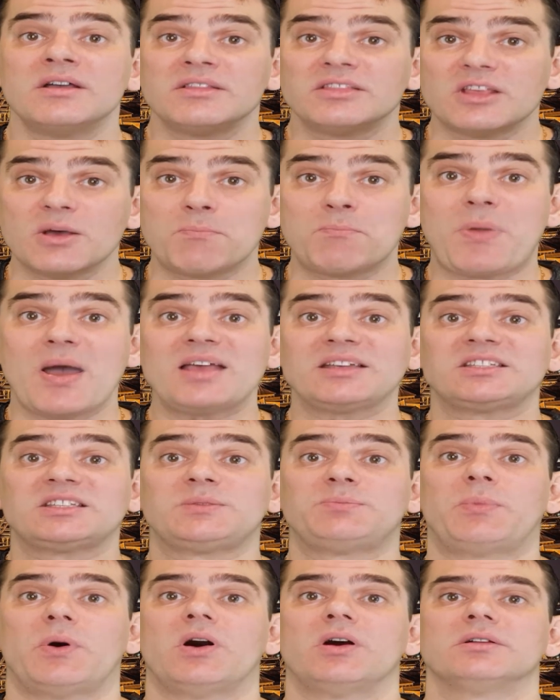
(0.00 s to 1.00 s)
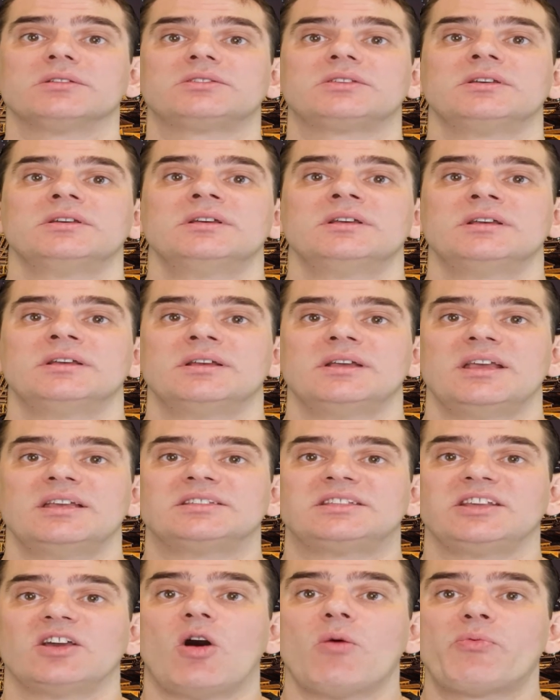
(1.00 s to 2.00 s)
The best spot is
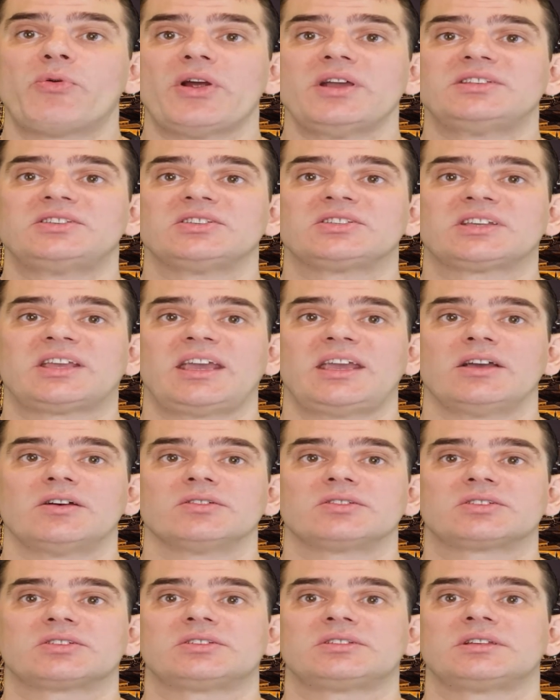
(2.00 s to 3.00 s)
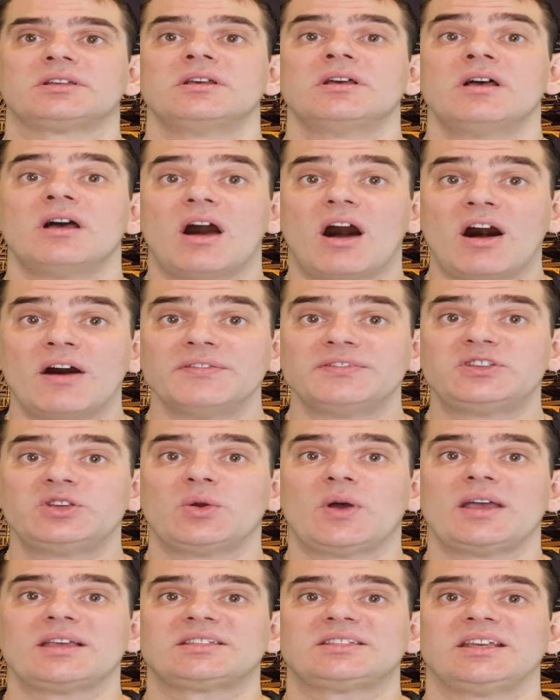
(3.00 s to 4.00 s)
the operator's kiosks after
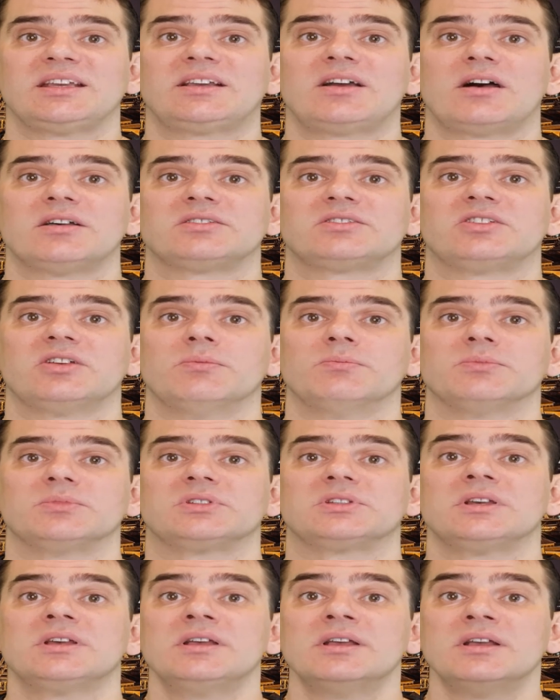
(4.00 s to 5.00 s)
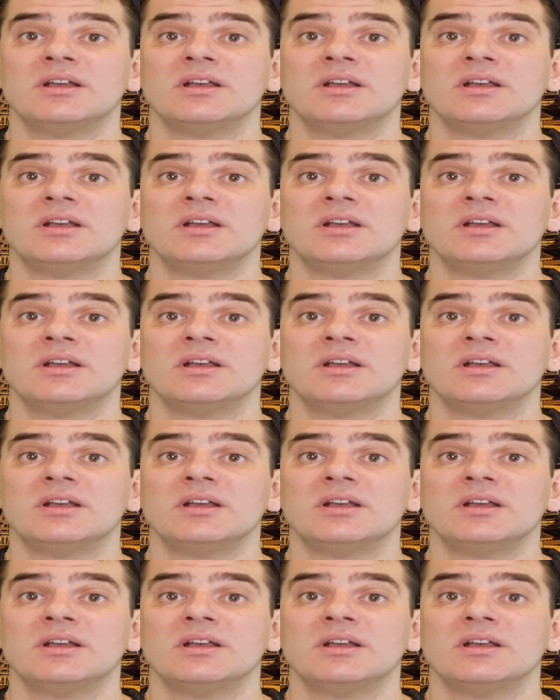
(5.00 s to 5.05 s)
you exit customs.